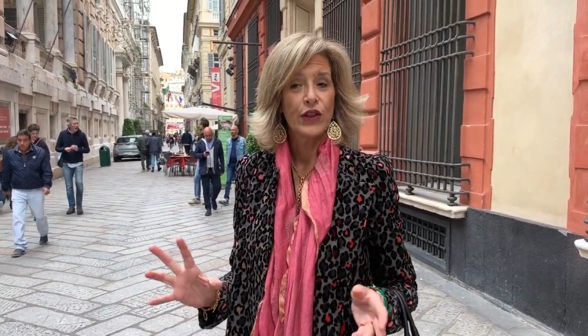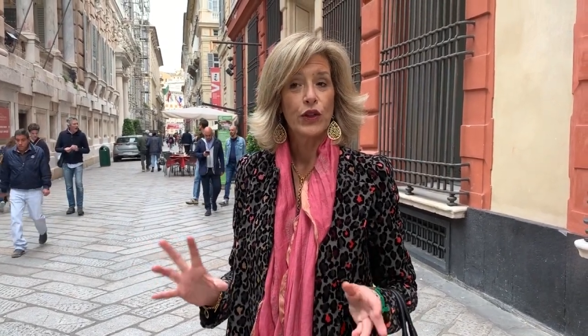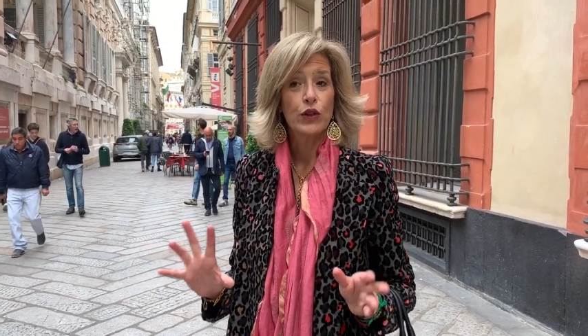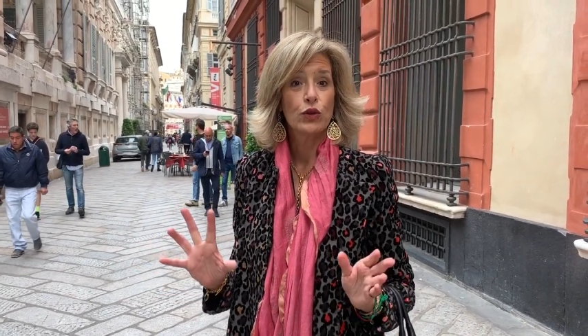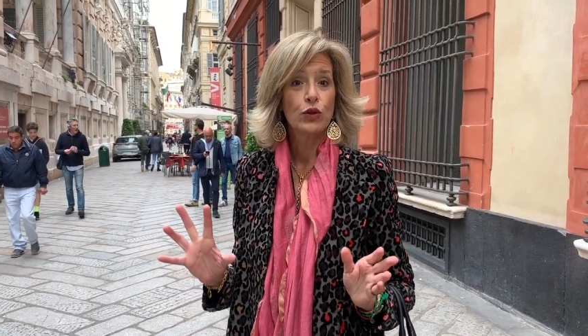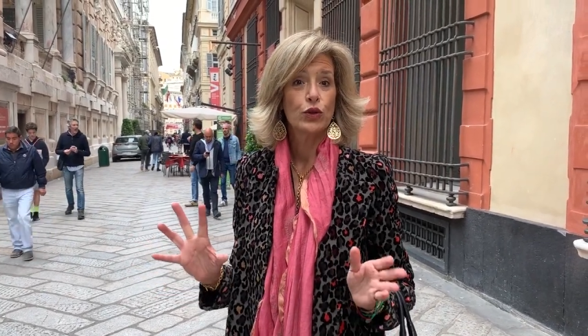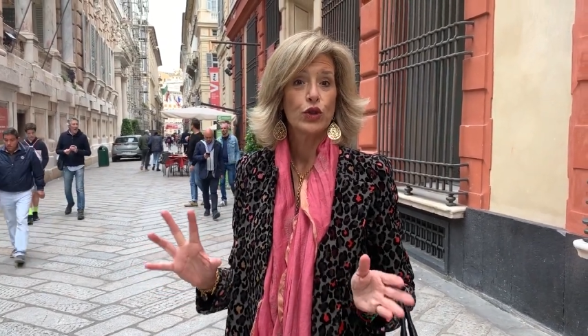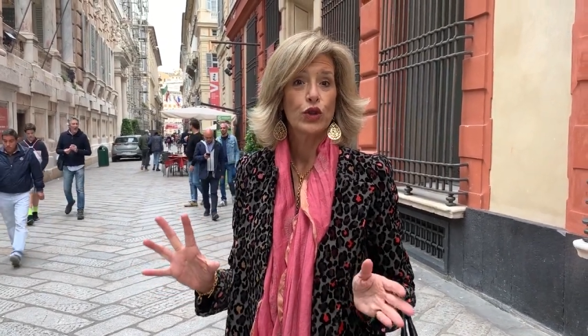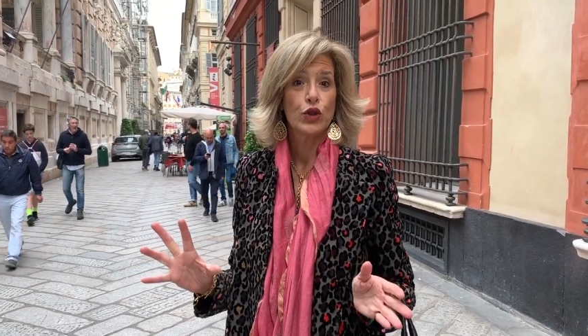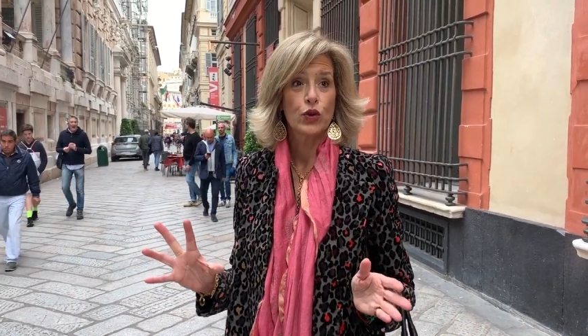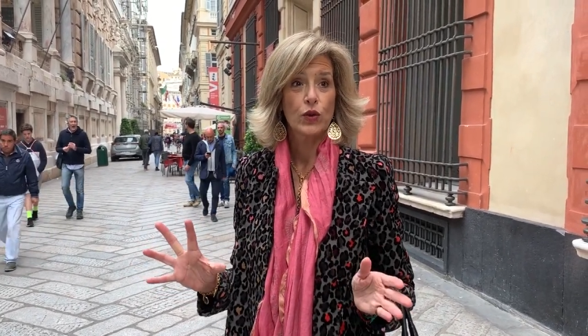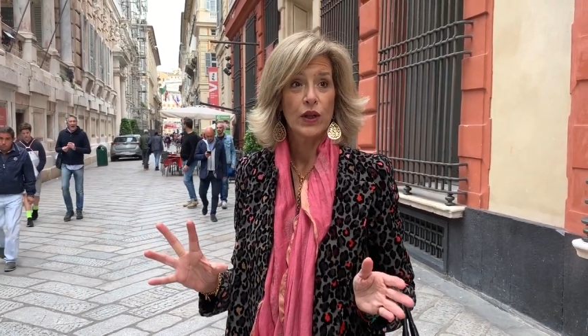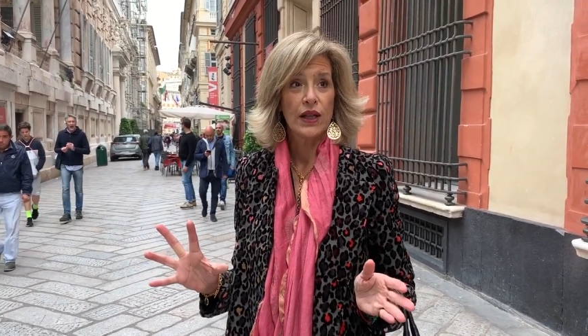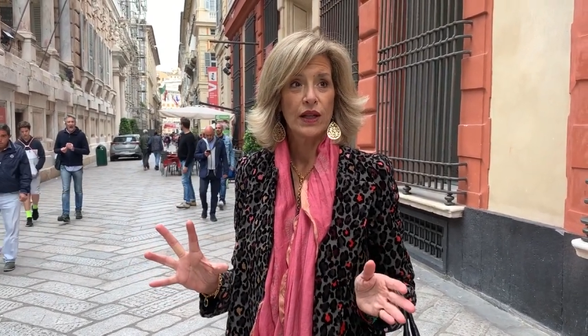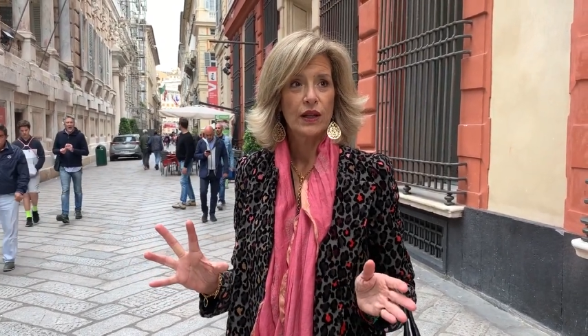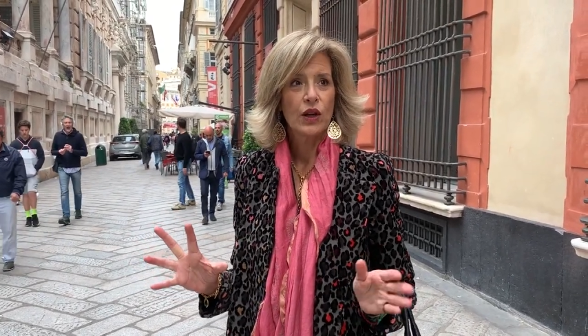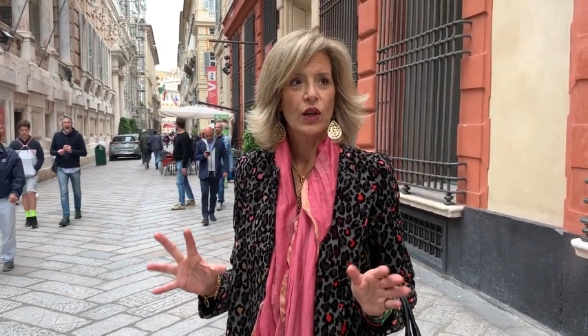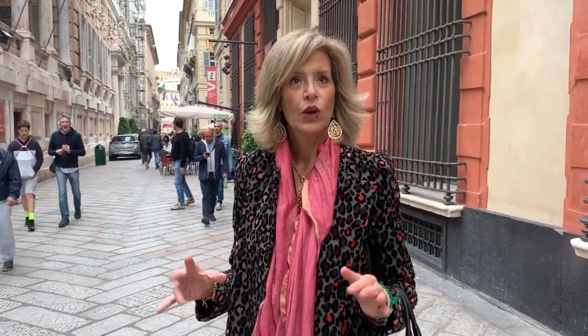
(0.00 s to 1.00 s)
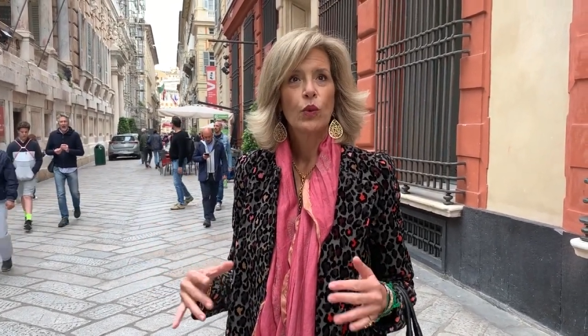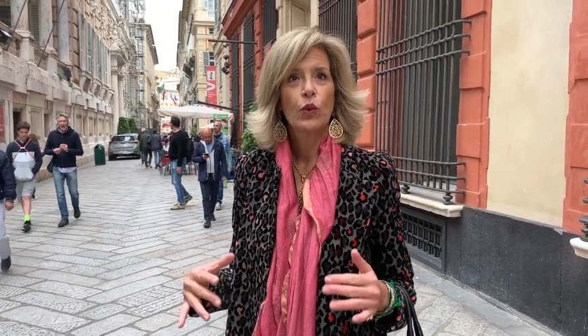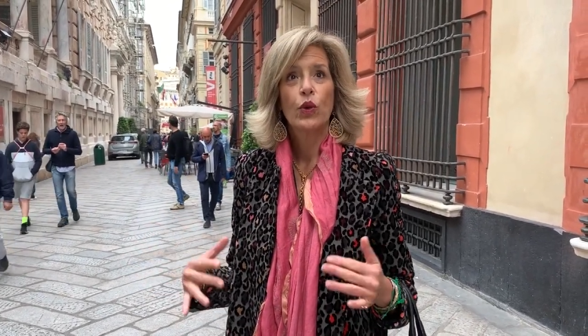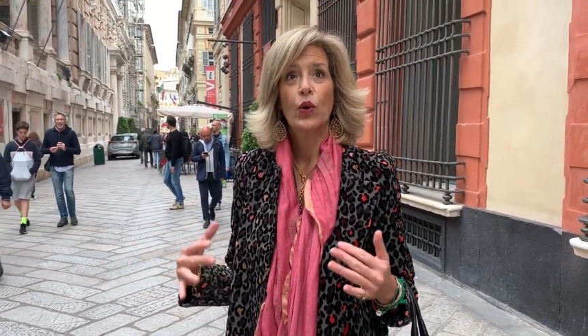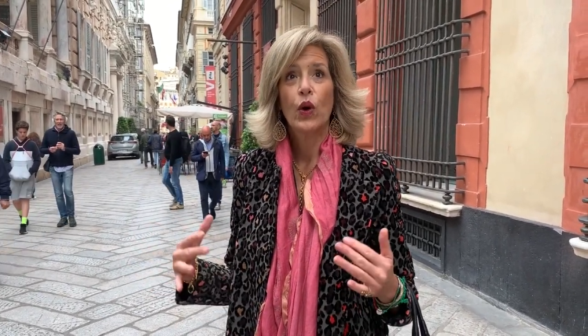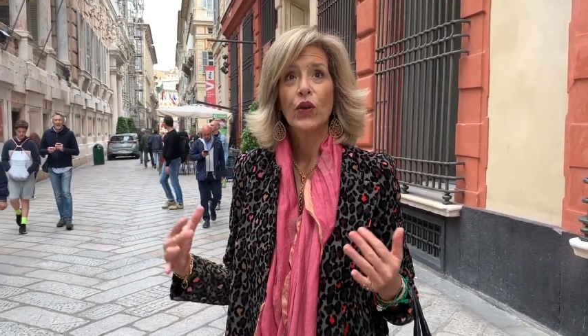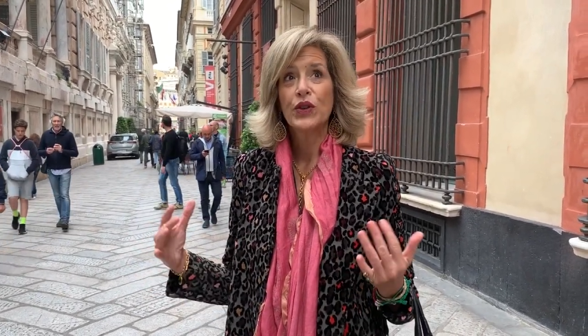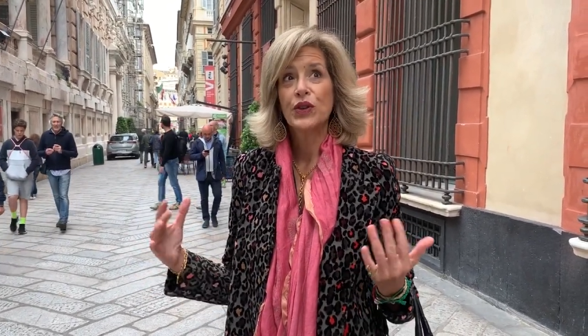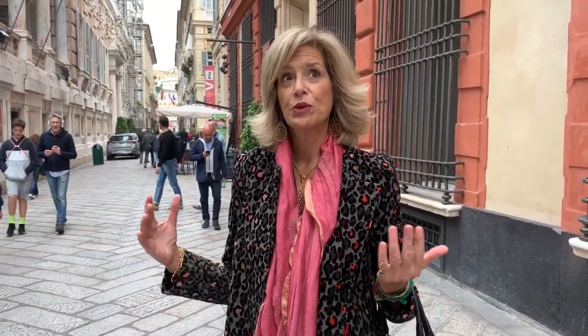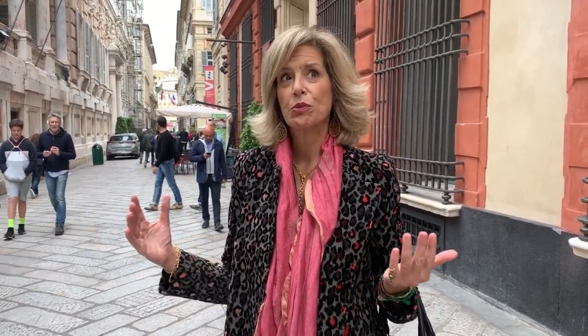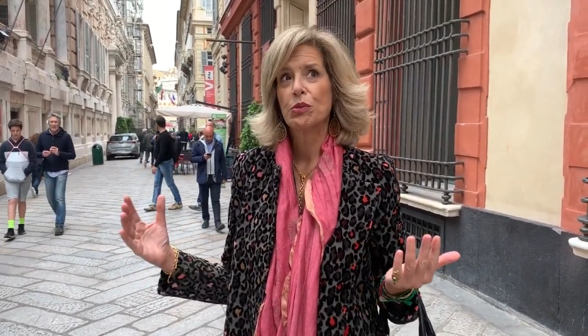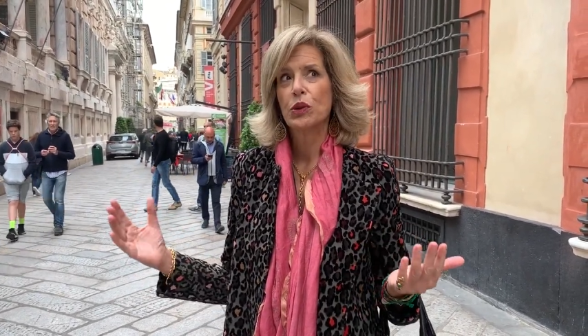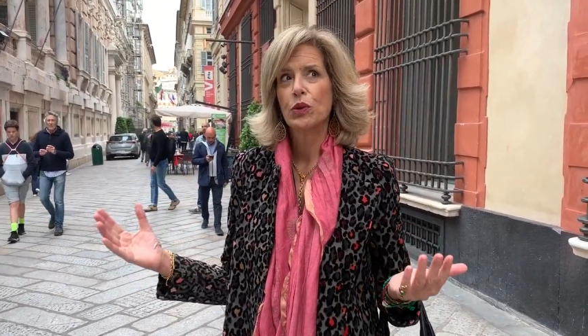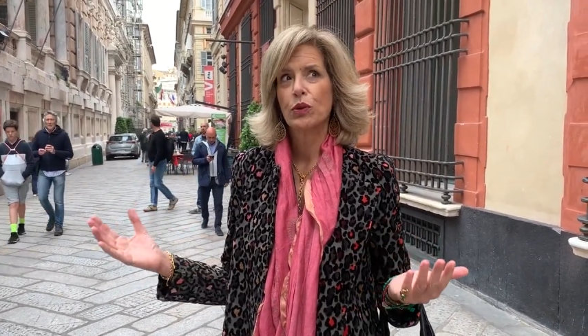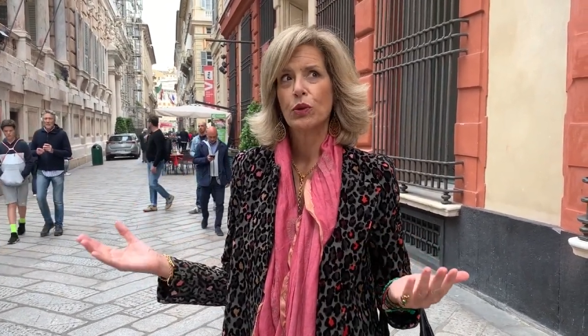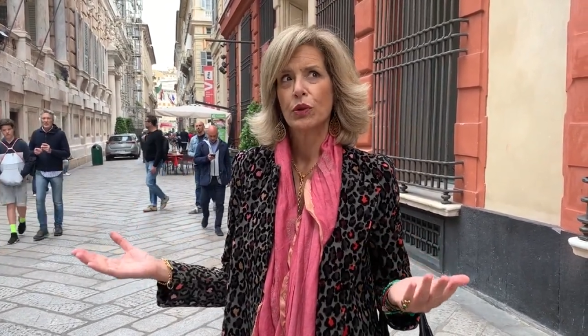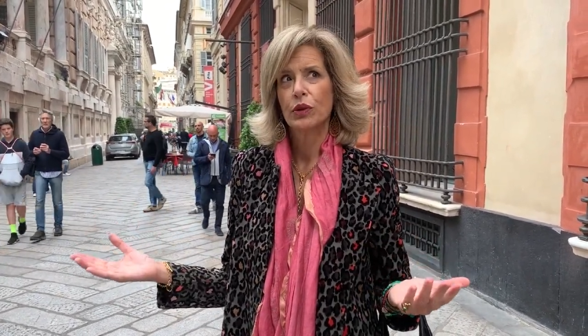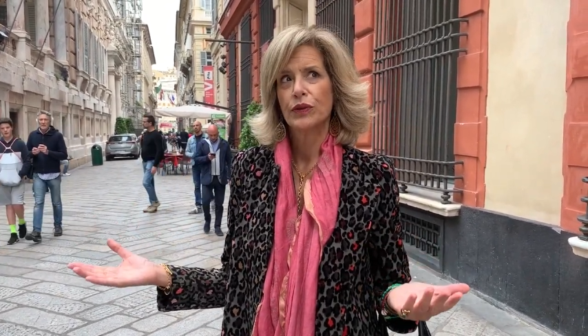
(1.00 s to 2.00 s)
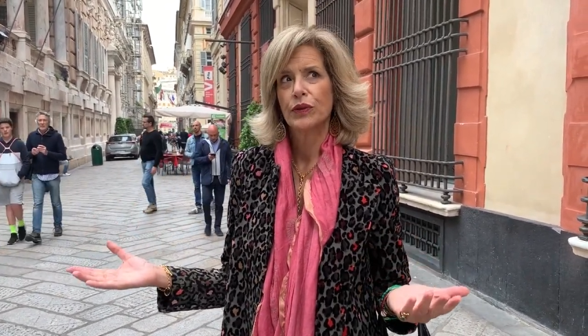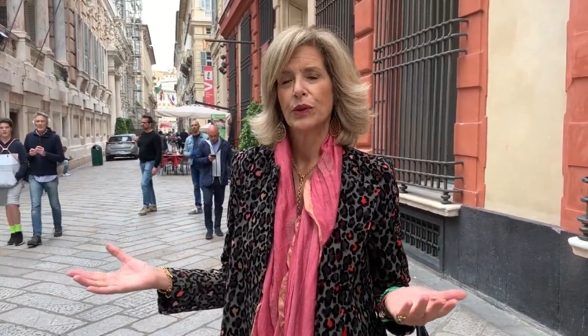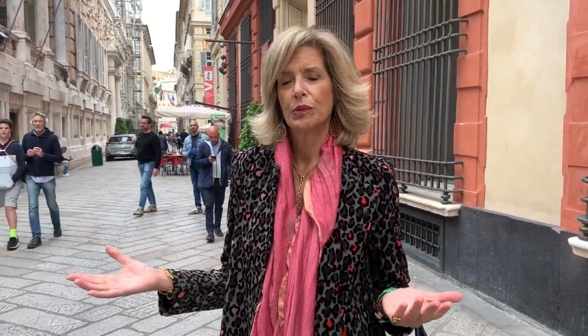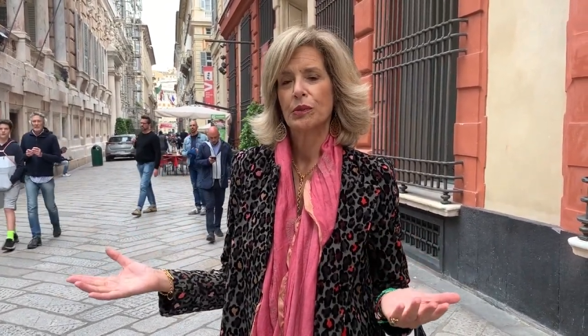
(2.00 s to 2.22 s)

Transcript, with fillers: the new street with all these beautiful